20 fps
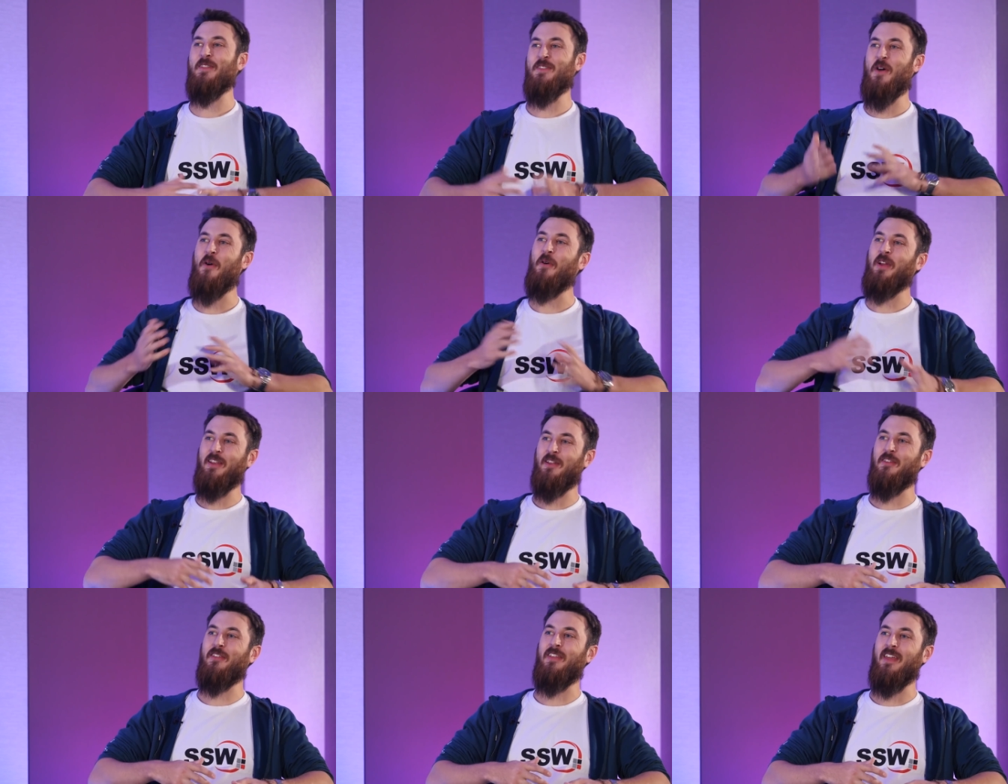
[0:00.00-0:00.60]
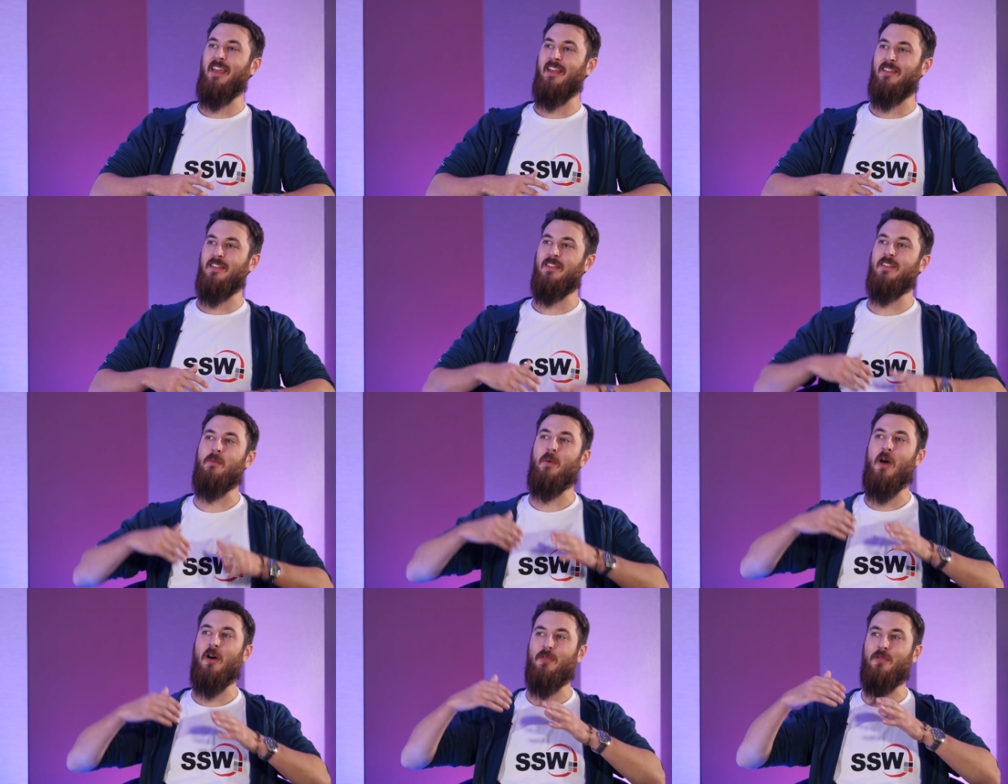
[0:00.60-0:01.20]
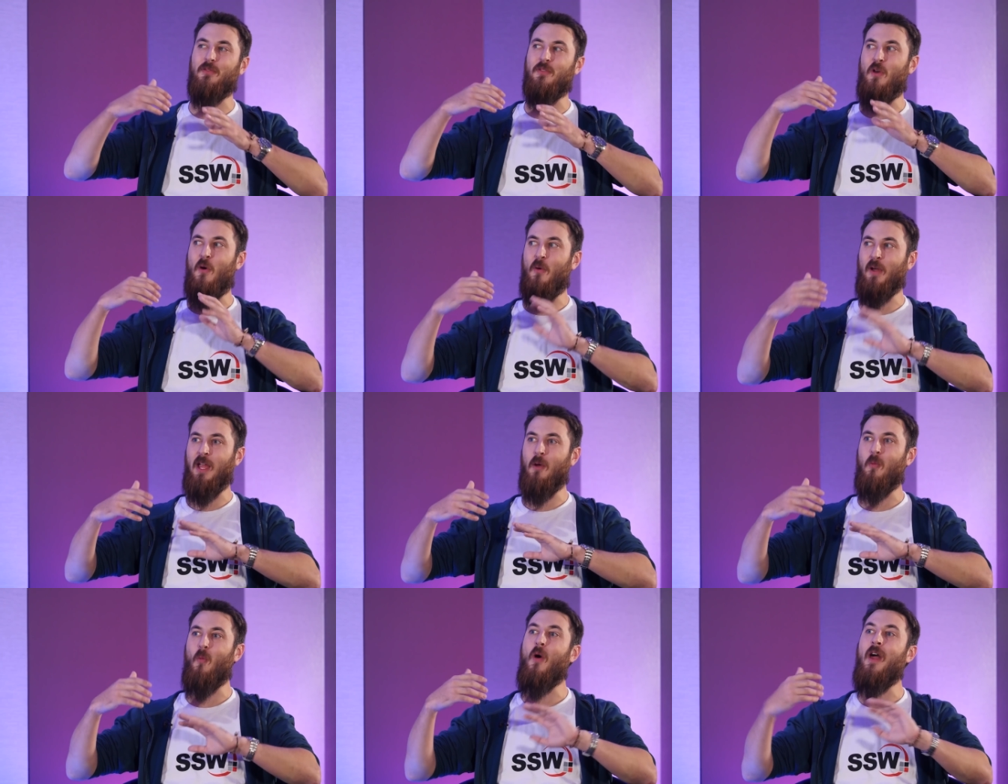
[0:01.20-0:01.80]
knowing the things. It's about
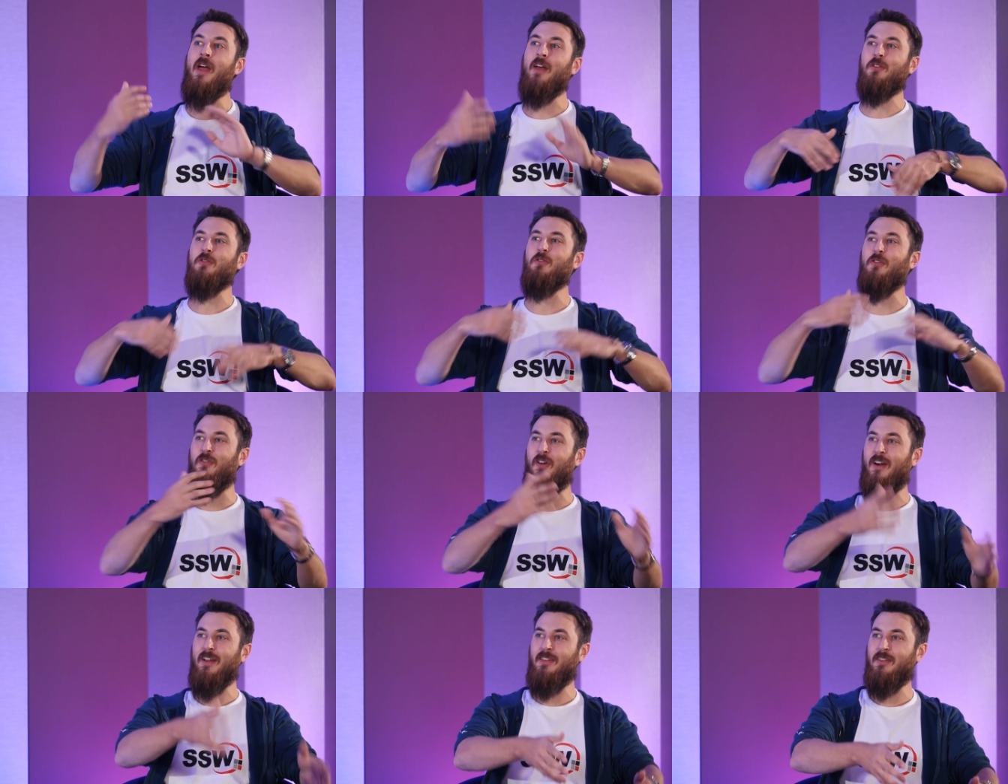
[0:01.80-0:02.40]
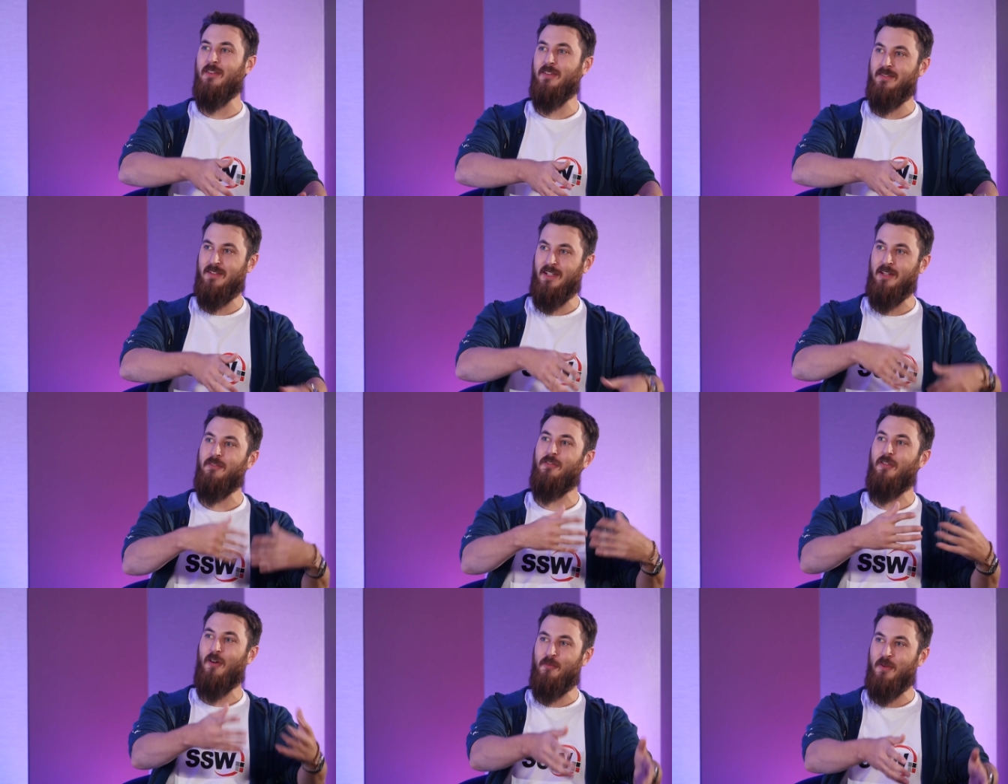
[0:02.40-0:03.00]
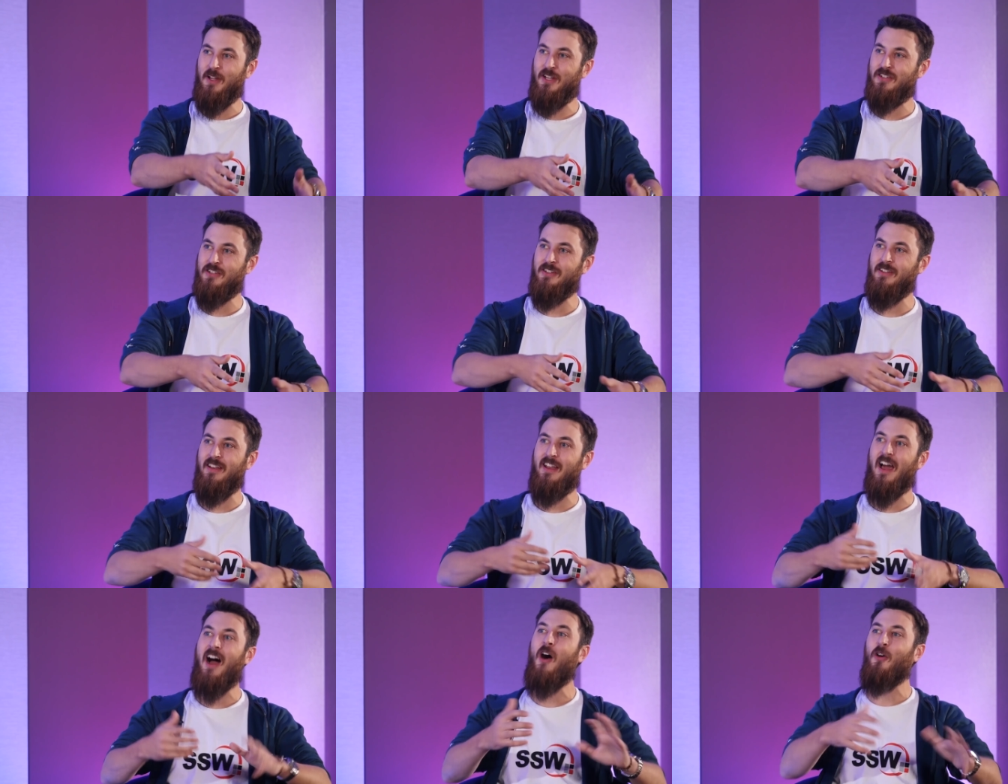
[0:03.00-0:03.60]
knowing where to find the information
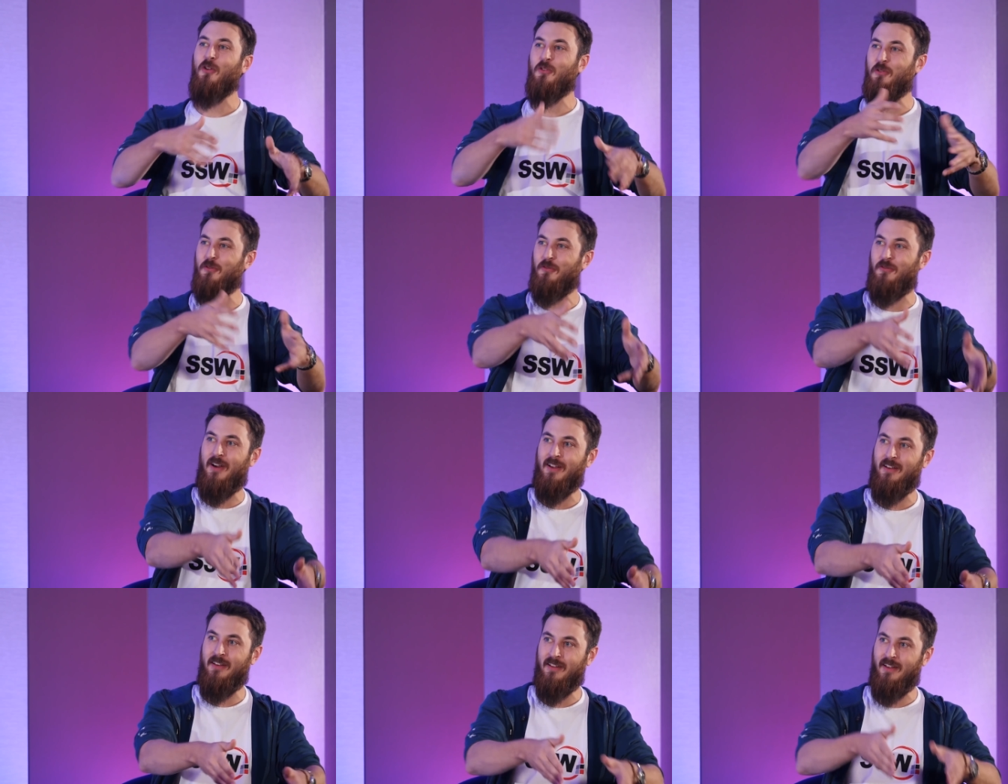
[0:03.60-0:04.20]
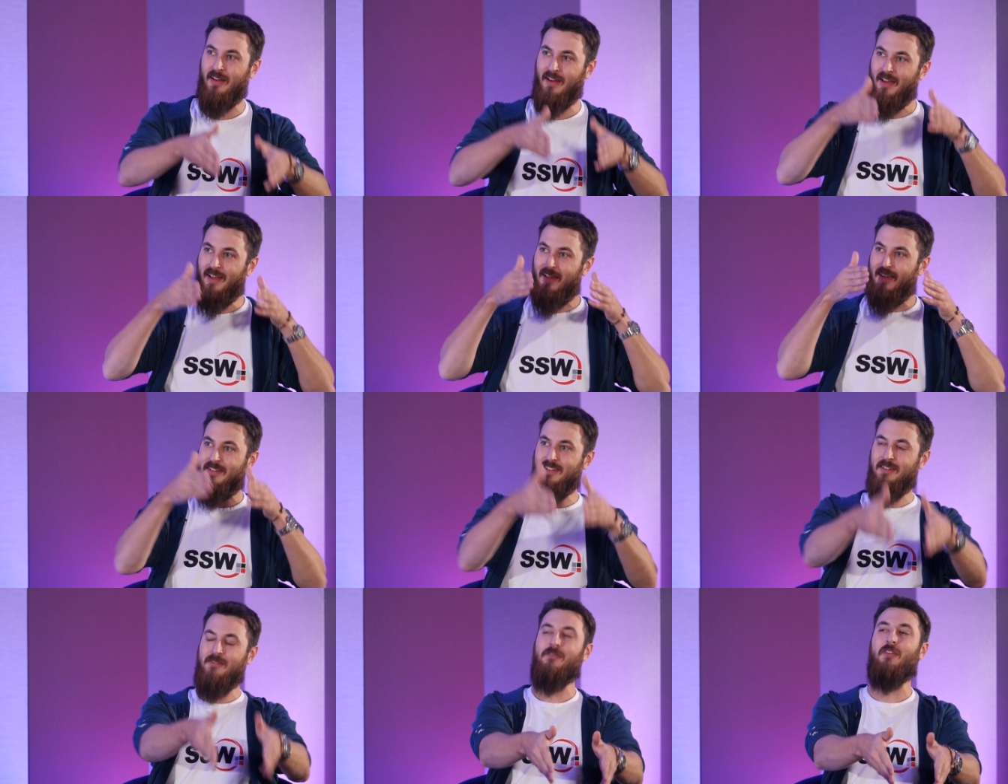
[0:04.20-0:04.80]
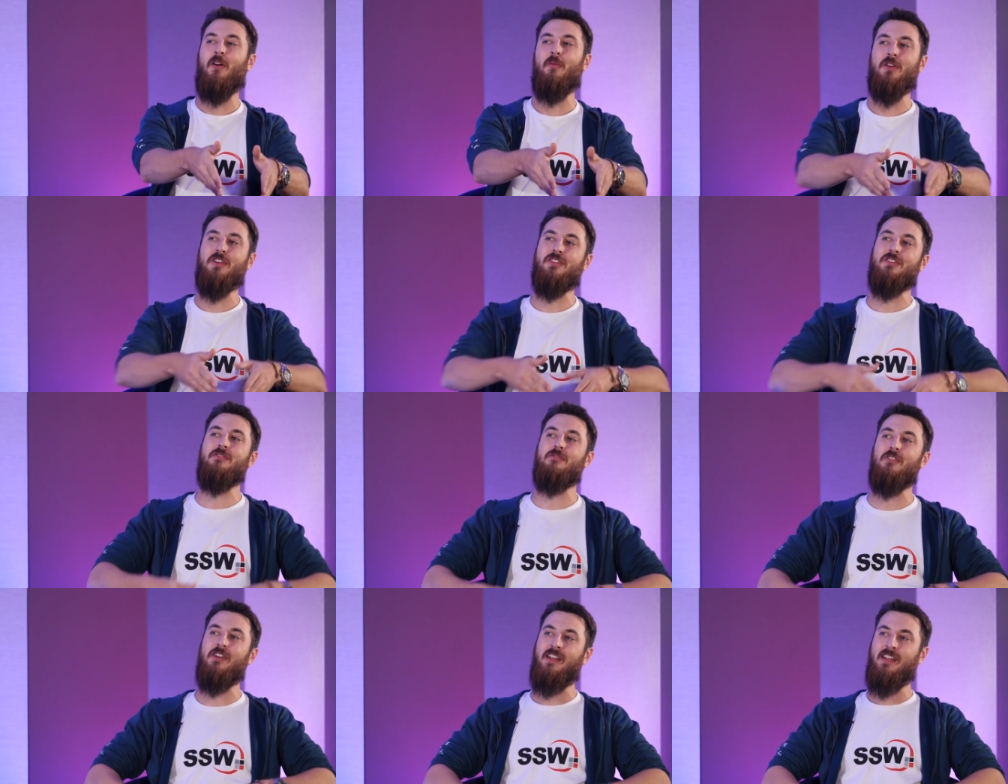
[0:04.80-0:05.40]
and how to find the
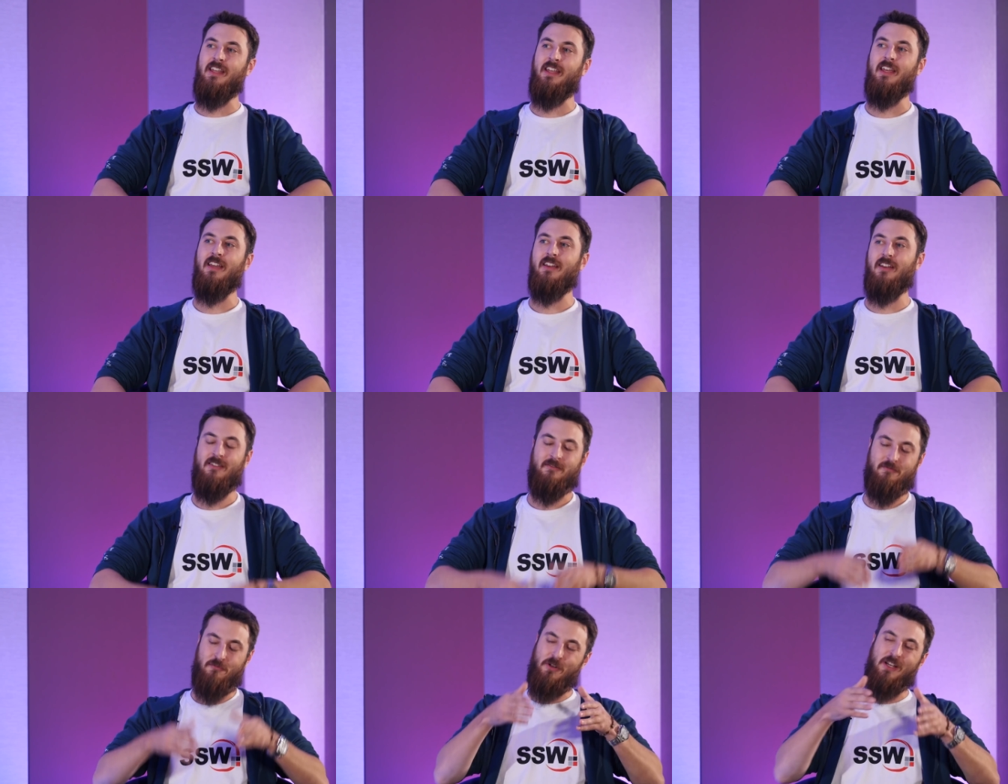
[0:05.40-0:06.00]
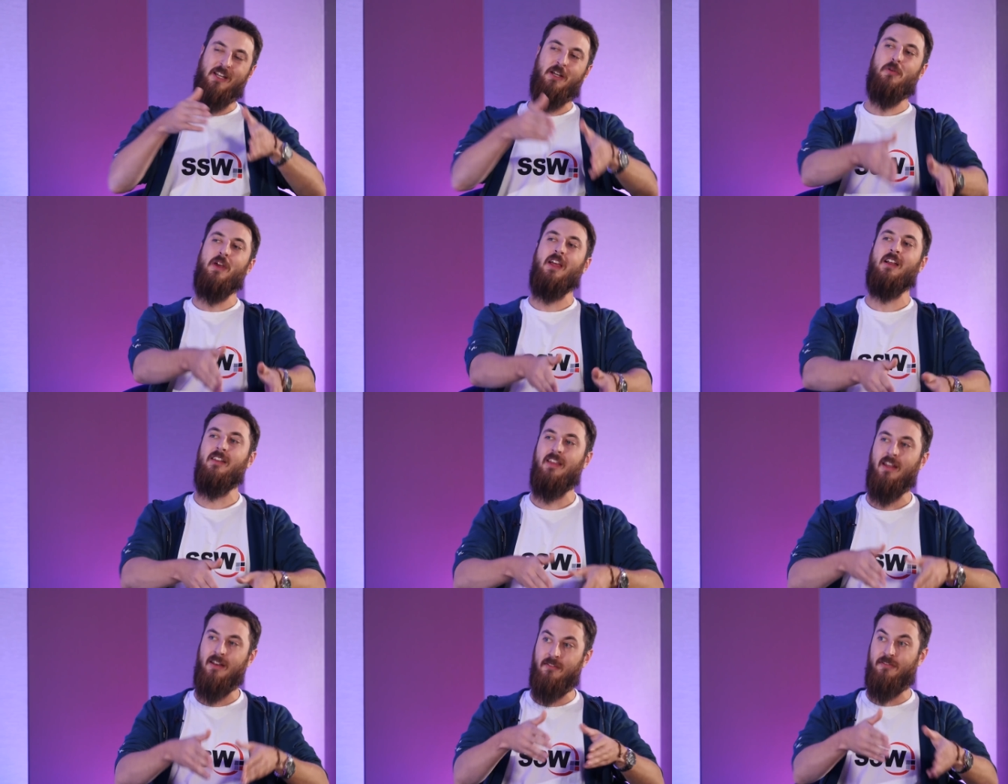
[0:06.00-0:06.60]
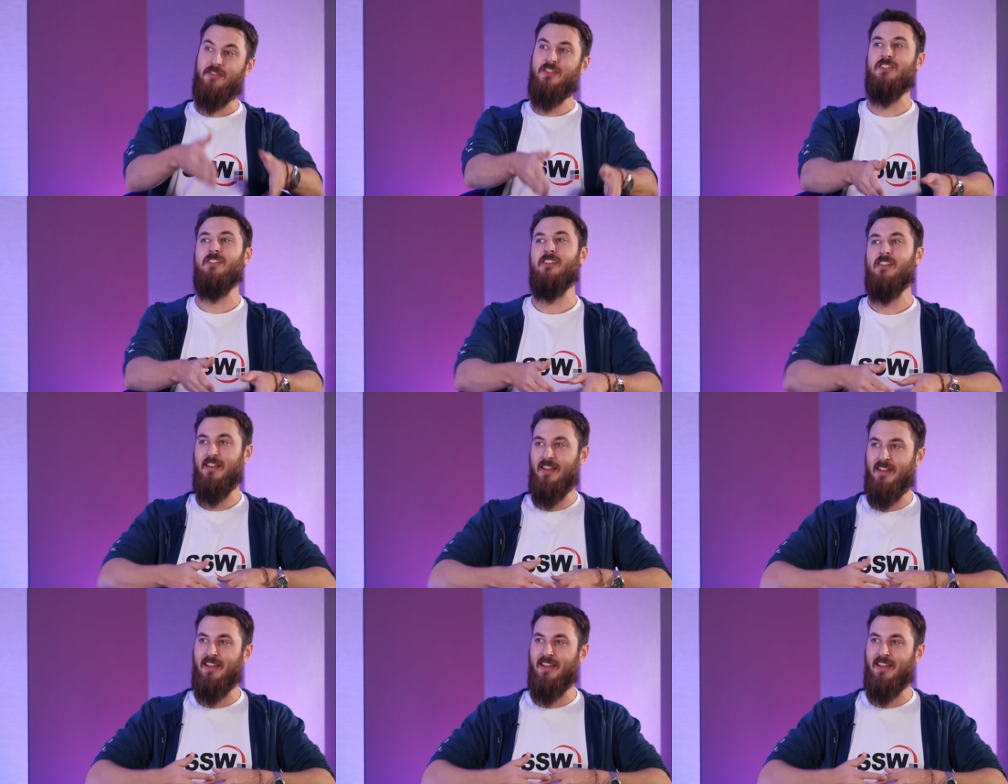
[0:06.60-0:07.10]
information really, you know, really quickly and efficiently.